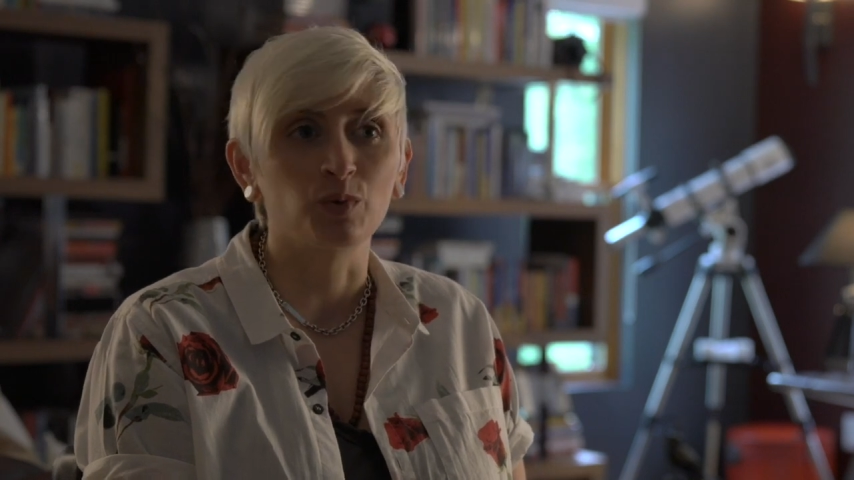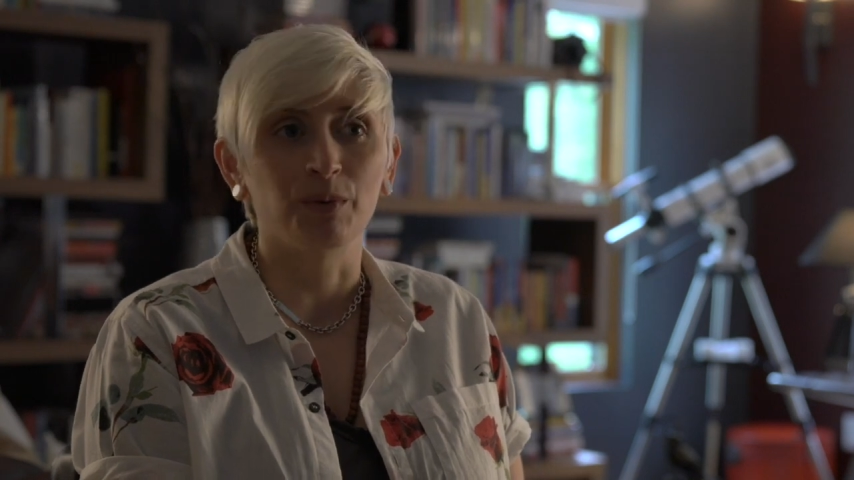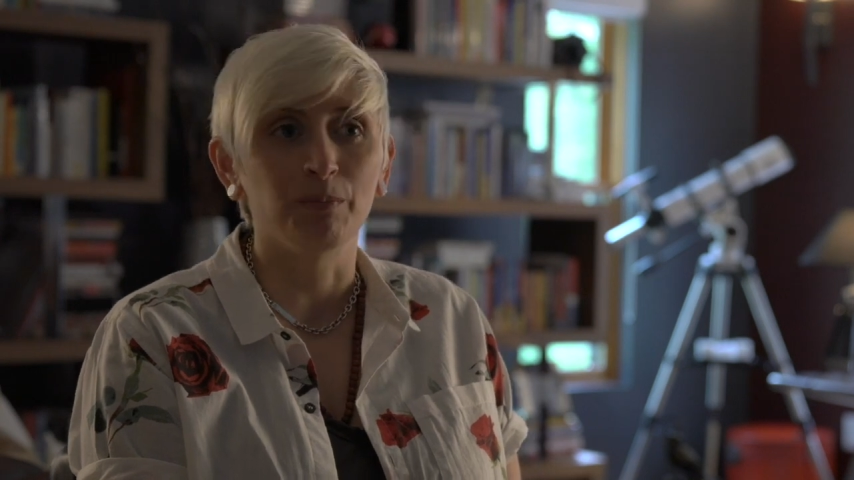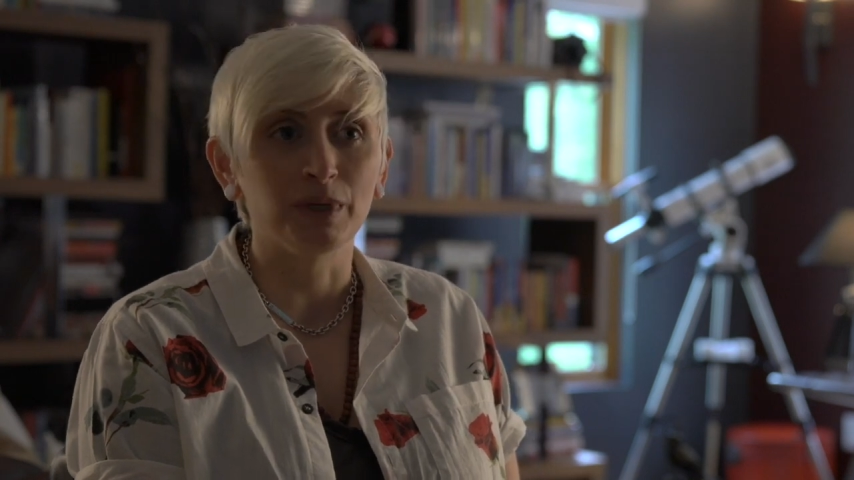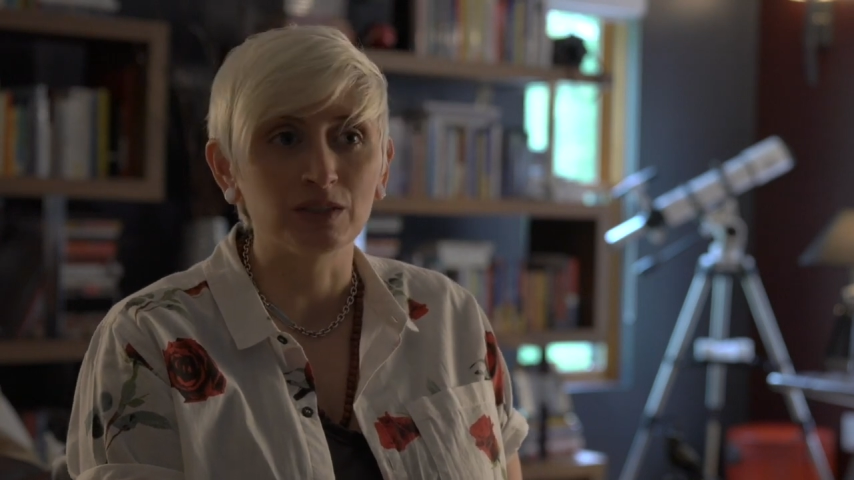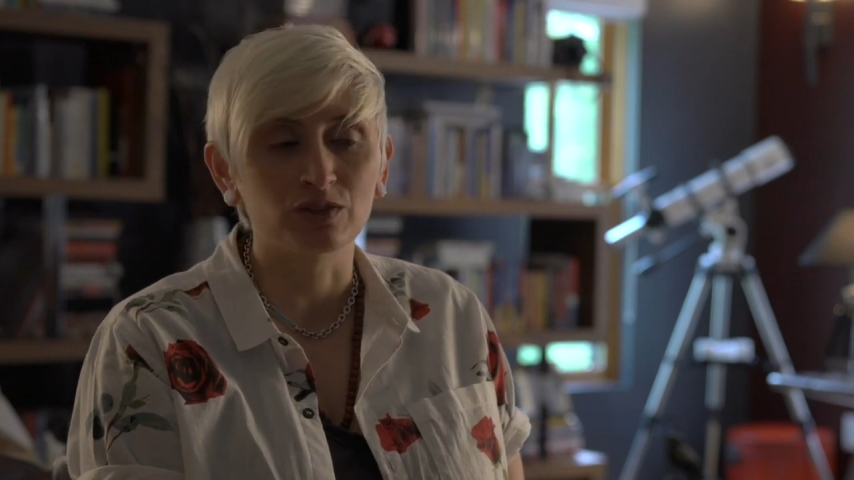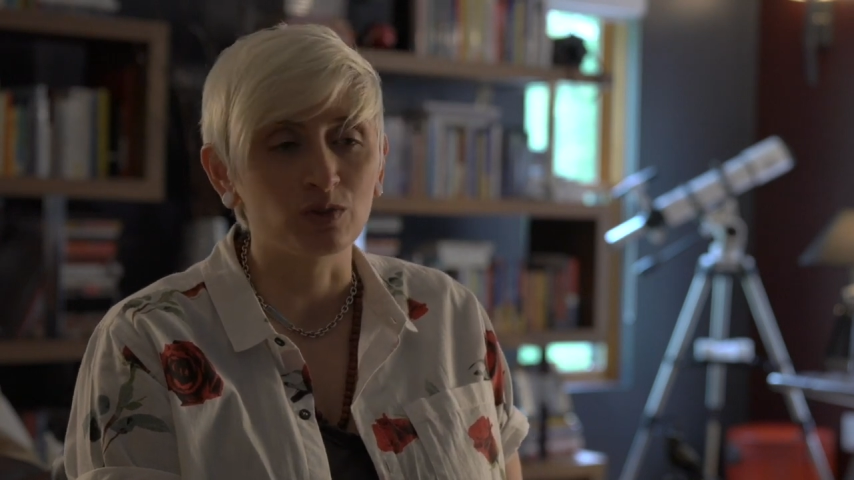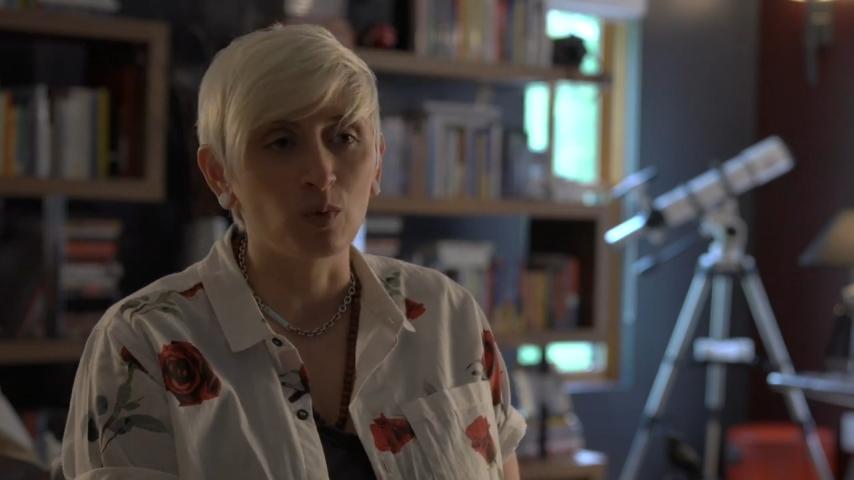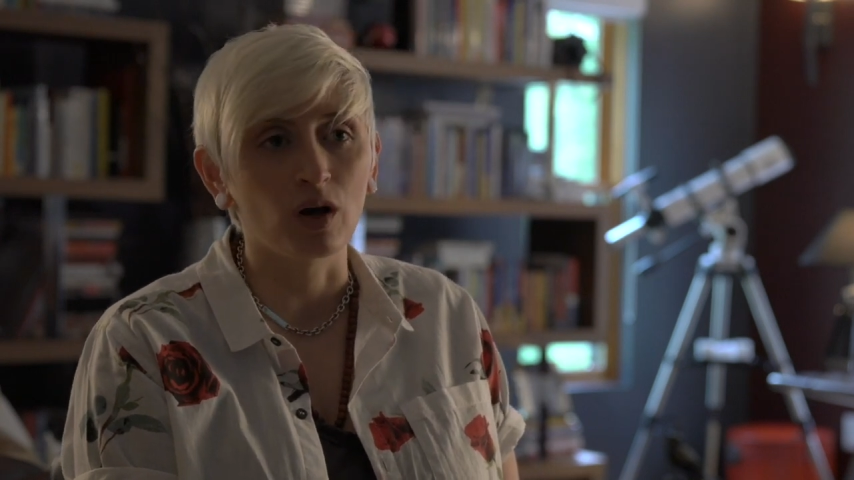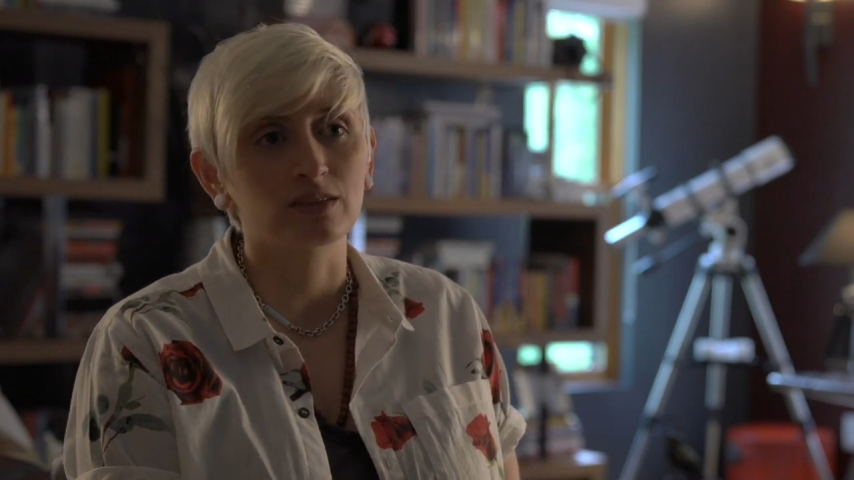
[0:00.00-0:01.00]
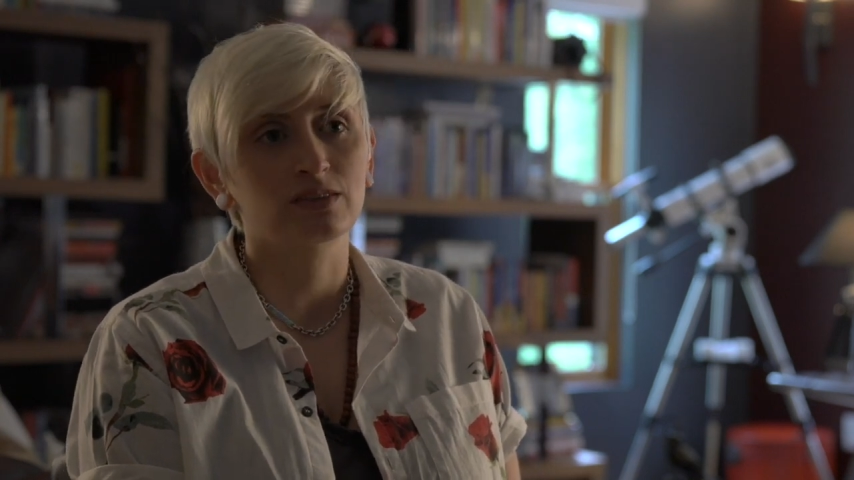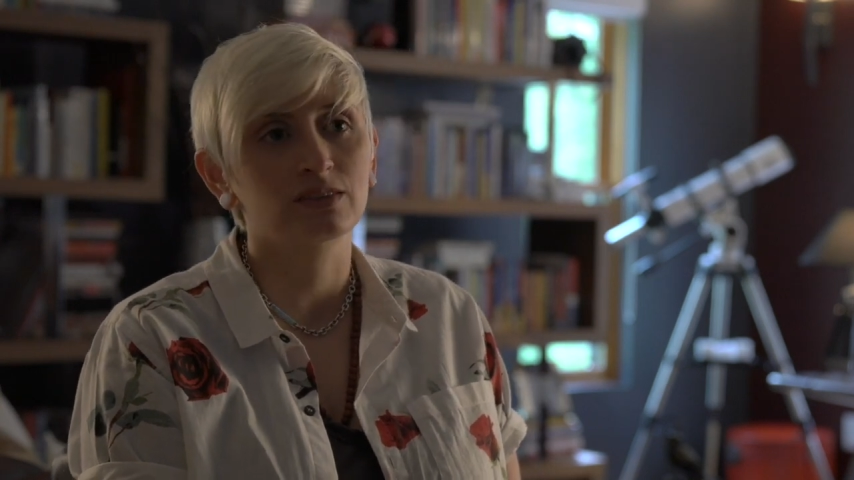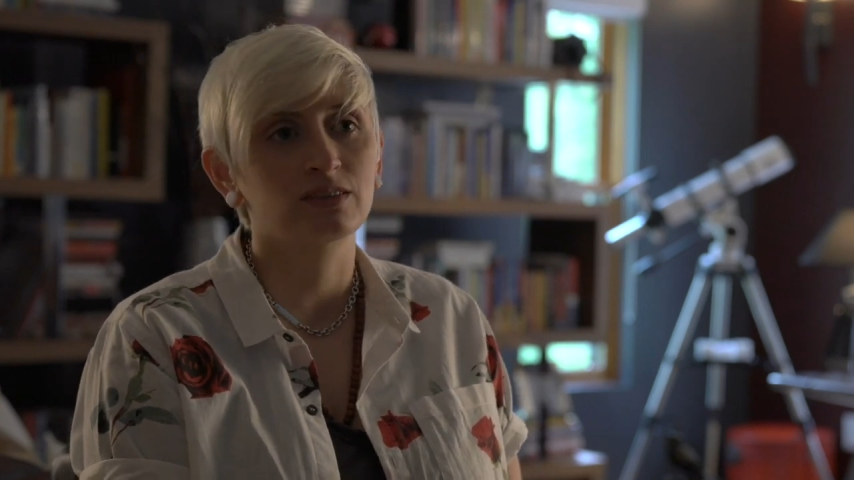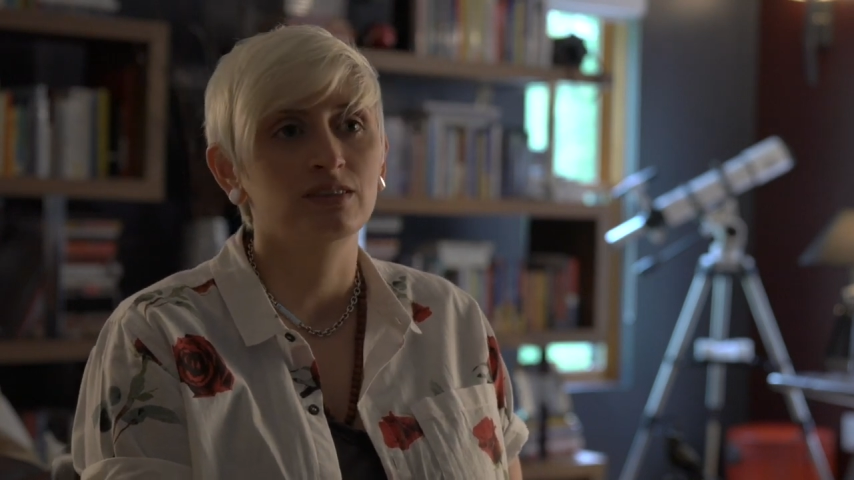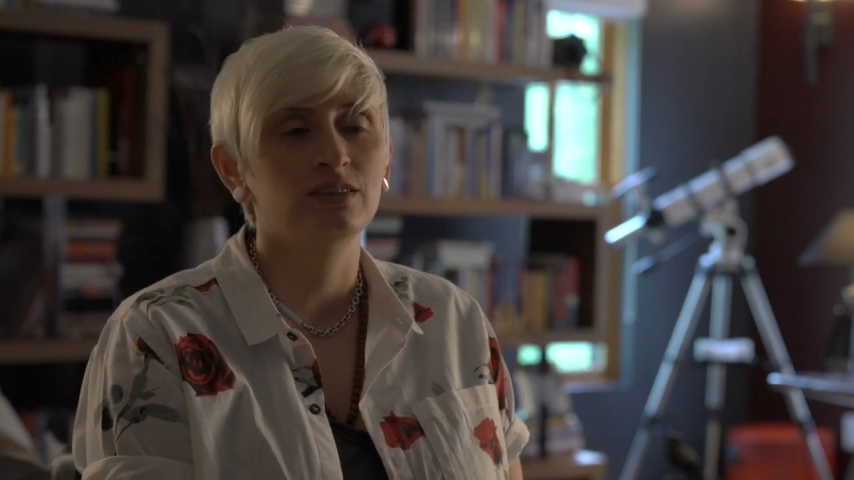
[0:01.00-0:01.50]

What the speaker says: what it means to us.